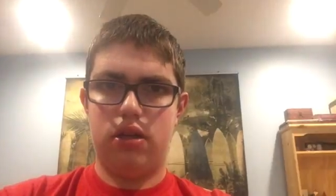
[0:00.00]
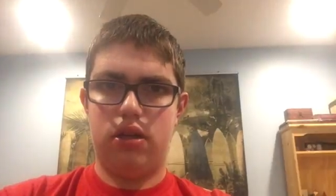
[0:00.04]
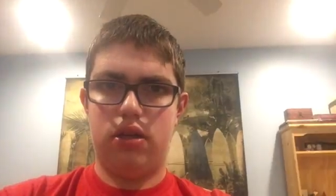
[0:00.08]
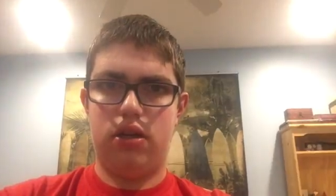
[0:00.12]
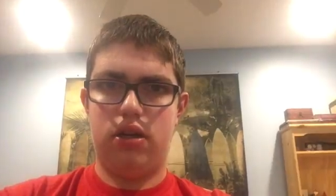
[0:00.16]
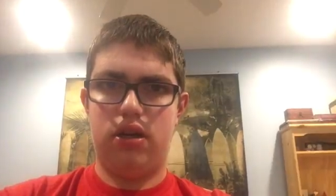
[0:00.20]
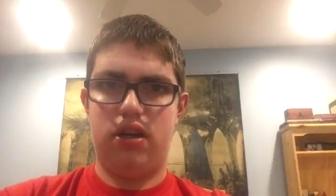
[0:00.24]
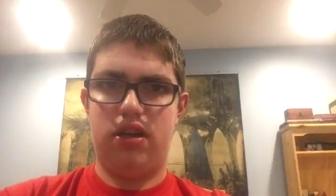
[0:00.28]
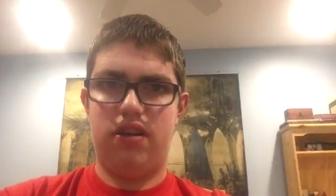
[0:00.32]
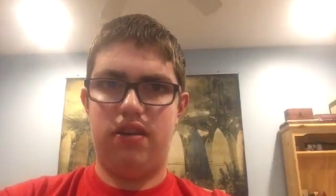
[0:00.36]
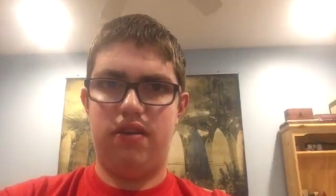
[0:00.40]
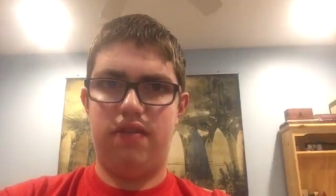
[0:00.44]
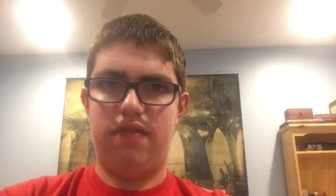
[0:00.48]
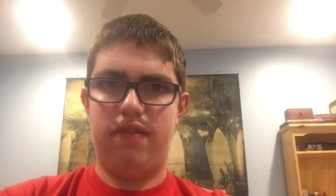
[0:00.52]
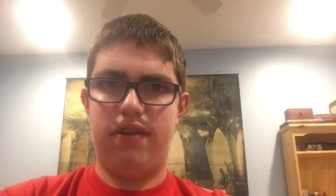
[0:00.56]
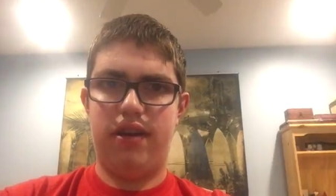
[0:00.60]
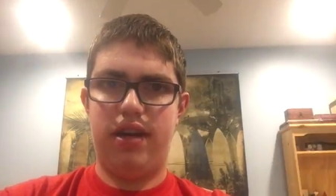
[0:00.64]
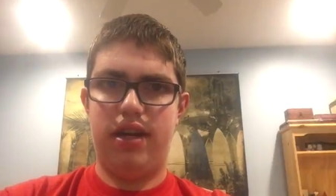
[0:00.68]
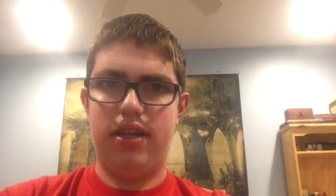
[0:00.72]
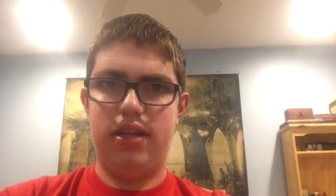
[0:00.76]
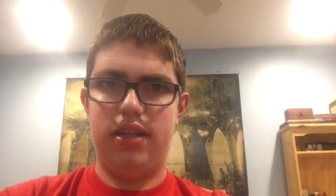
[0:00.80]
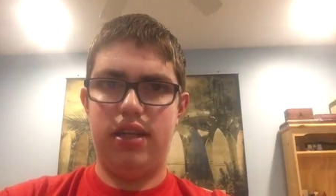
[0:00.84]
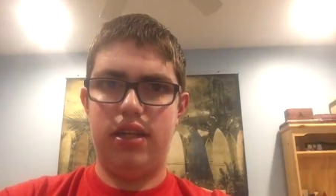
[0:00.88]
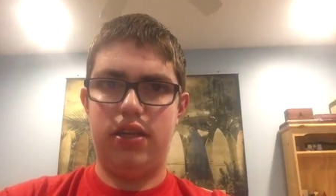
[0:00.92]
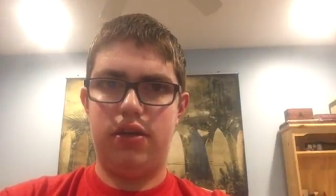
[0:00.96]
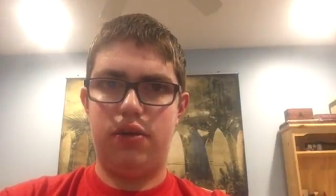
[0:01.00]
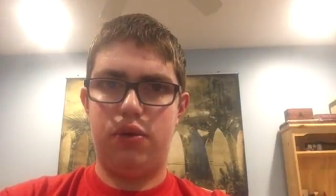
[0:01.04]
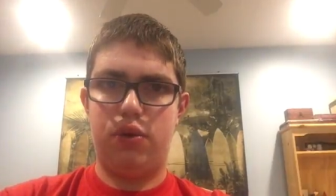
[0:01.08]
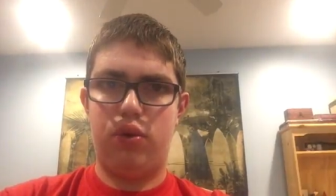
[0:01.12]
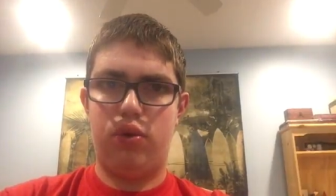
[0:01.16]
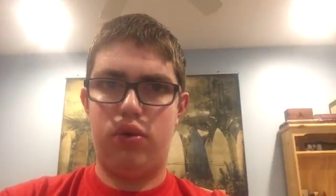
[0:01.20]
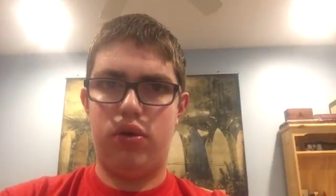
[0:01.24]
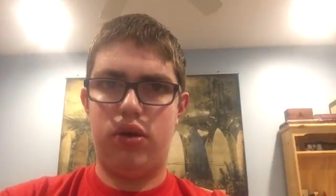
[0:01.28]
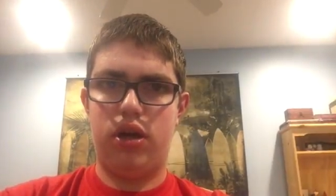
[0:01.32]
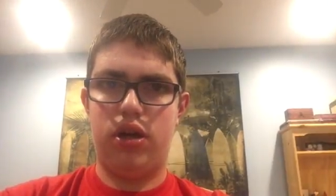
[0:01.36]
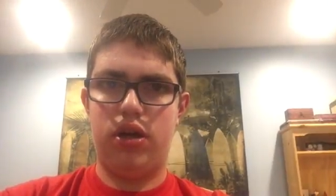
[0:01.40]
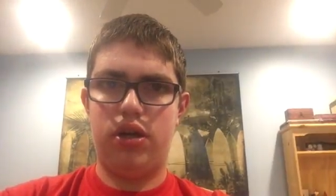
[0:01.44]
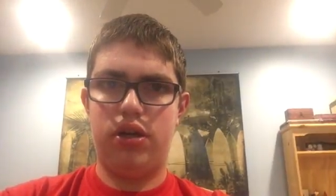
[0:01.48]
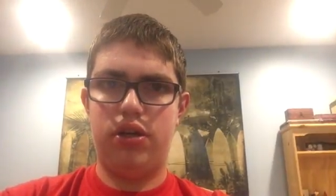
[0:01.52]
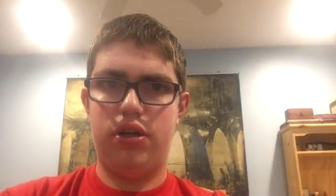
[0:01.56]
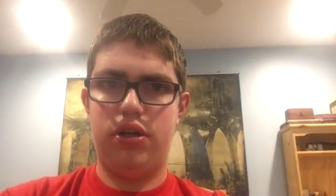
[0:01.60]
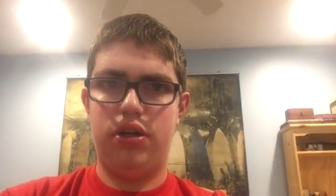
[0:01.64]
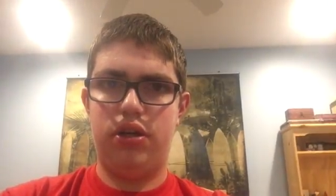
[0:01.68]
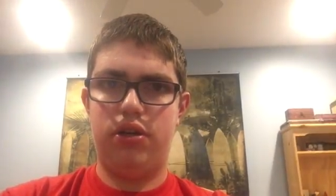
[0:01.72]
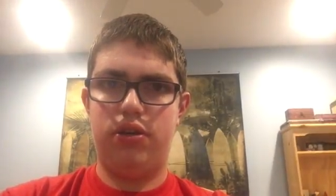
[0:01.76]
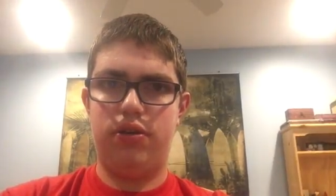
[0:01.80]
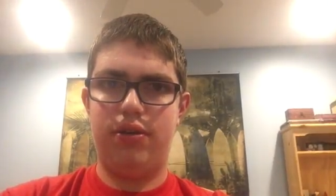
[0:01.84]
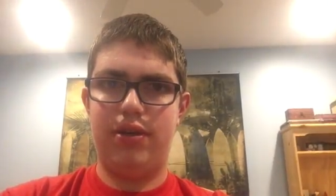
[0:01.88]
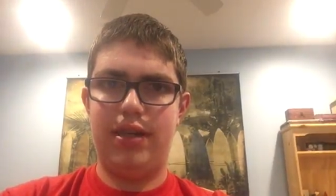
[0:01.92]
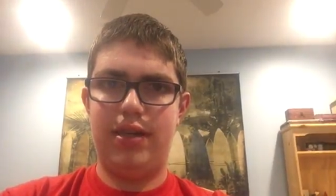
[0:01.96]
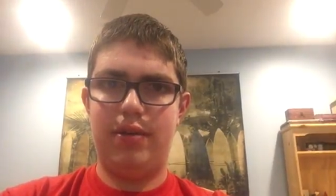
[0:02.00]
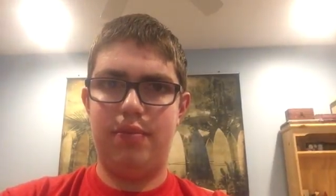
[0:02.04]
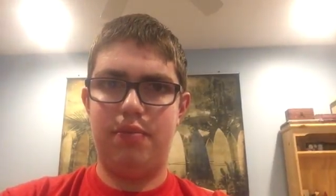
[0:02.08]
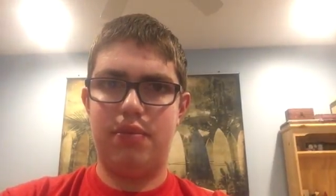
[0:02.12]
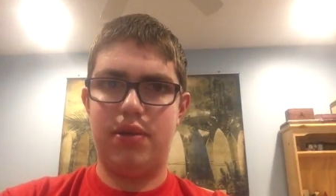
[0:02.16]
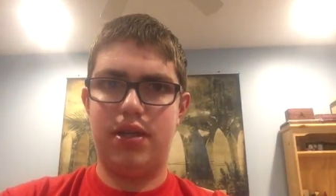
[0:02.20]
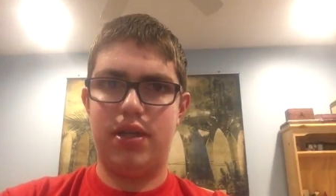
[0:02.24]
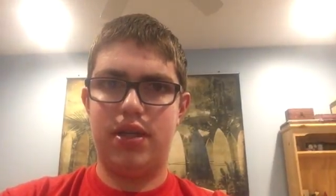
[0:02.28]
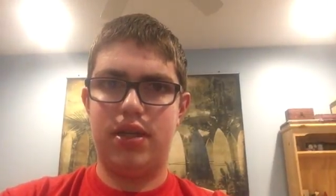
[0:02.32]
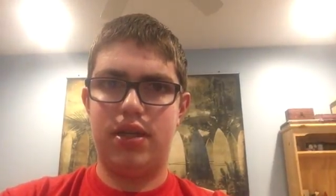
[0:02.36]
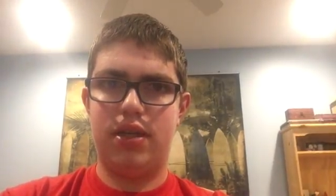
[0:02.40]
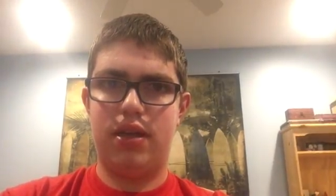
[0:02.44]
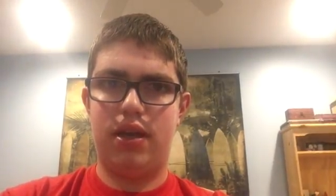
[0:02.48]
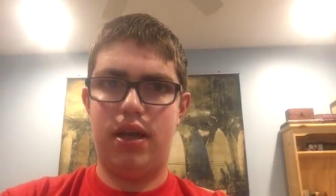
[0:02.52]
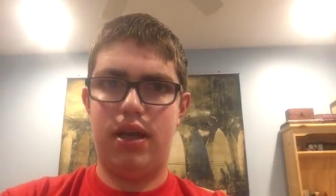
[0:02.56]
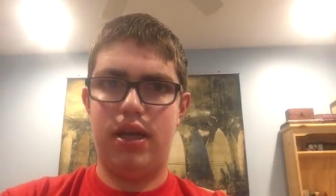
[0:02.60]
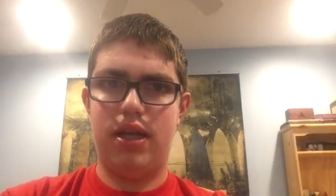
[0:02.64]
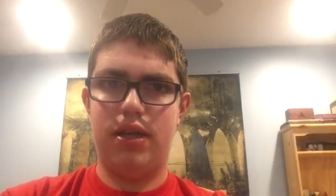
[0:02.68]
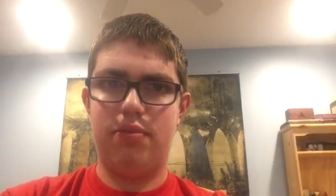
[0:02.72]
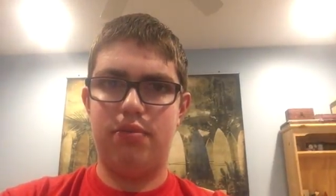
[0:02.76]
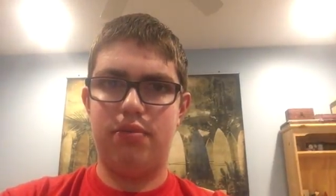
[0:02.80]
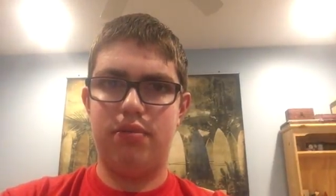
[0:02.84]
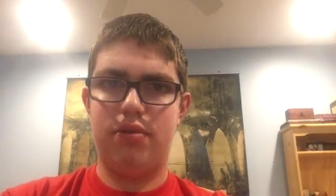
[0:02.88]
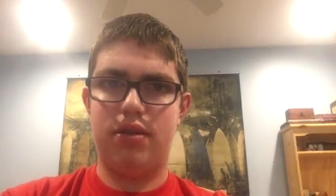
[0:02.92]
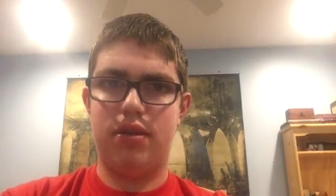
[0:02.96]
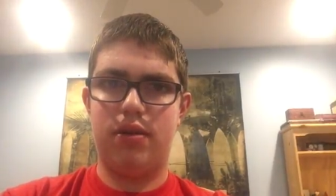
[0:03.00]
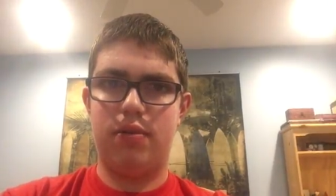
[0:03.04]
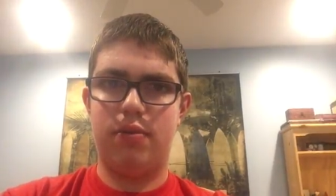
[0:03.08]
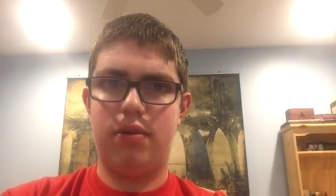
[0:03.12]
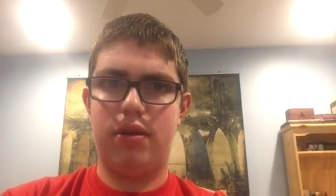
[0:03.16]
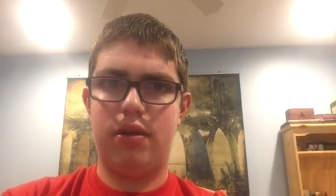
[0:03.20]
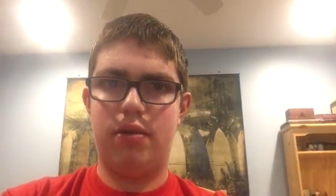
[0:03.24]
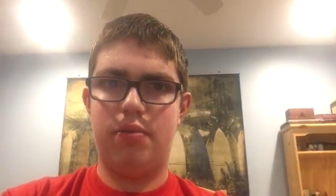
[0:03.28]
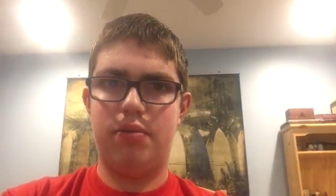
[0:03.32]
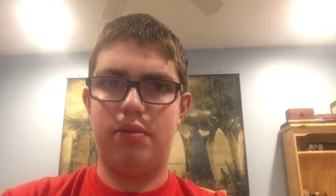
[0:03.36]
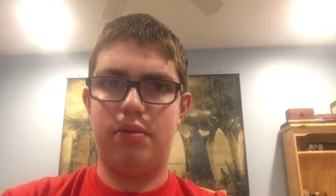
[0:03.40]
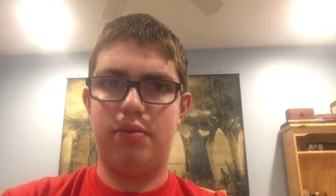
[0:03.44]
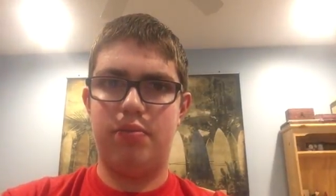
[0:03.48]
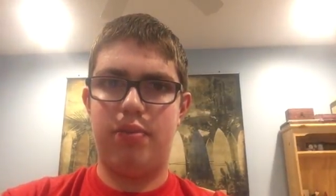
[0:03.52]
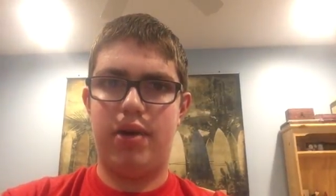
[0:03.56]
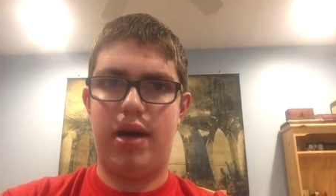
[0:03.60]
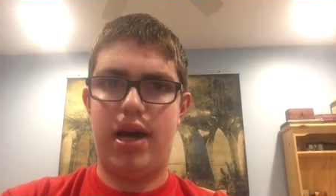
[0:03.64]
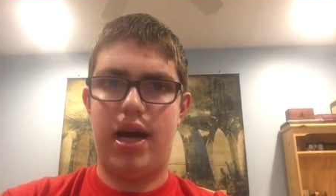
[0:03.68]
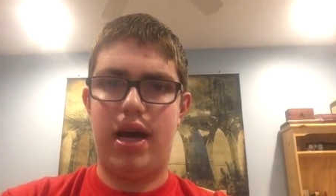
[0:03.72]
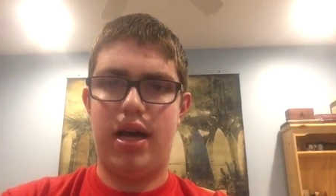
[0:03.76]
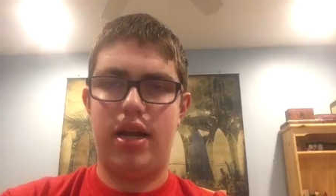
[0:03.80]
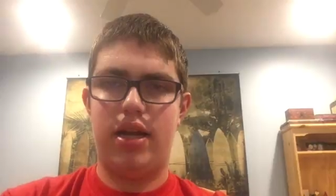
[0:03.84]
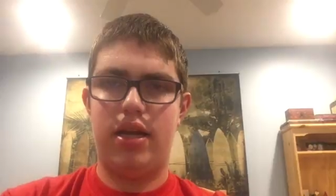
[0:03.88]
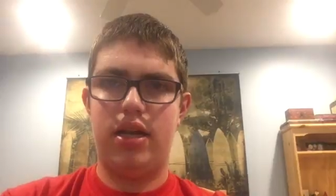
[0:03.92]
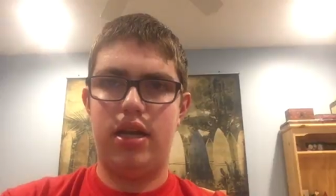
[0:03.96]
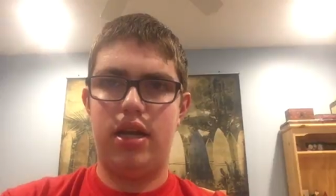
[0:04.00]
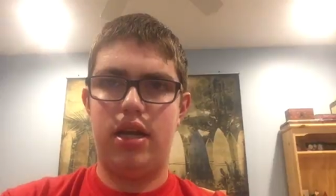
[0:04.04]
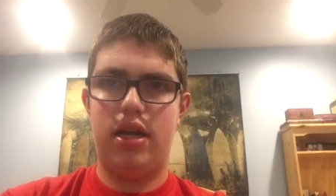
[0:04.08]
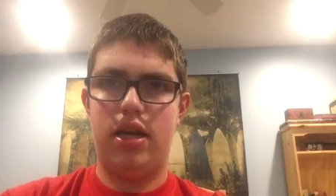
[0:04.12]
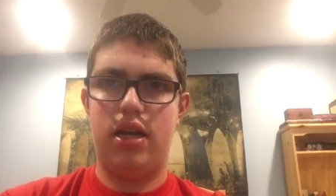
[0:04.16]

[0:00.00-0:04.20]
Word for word: The advice to hold on to your dreams is nice but sometimes bad.